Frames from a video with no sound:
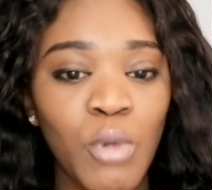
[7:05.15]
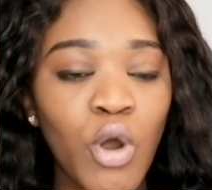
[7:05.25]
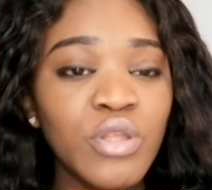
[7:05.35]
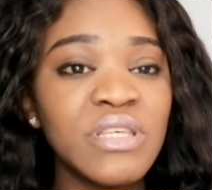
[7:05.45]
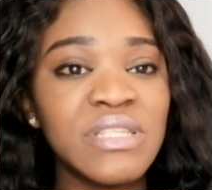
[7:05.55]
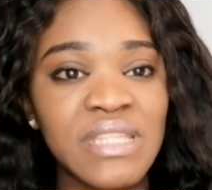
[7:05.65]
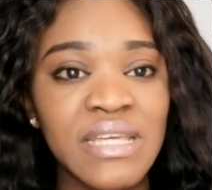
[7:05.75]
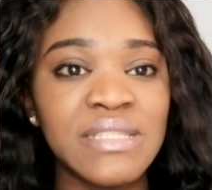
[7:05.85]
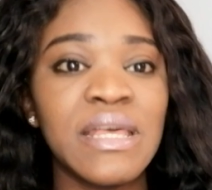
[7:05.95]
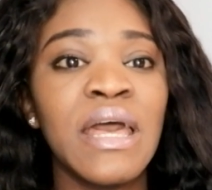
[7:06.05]
All these
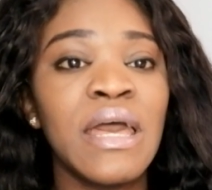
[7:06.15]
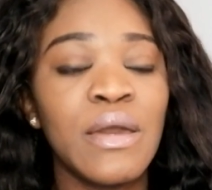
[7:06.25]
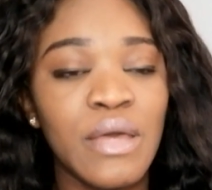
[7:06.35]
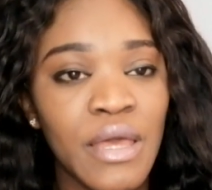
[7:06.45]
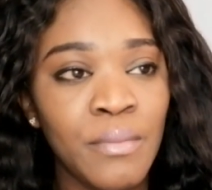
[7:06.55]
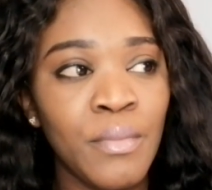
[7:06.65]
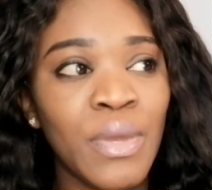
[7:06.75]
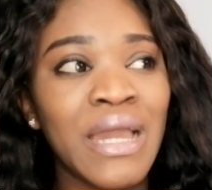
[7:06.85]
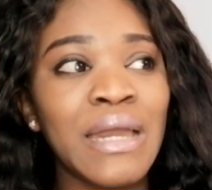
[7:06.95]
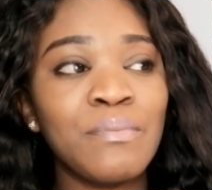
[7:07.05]
things
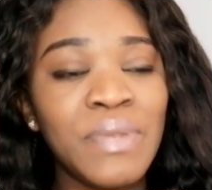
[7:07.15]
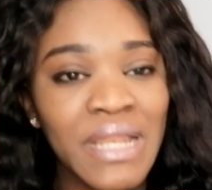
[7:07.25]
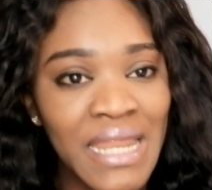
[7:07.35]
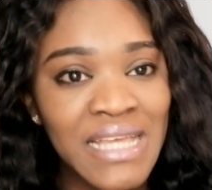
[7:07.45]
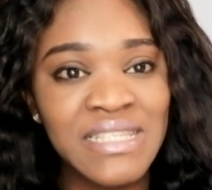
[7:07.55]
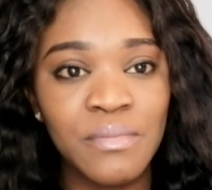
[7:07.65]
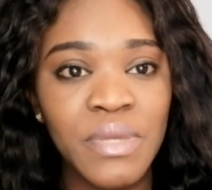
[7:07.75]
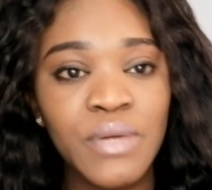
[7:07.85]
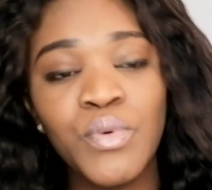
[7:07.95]
plays a big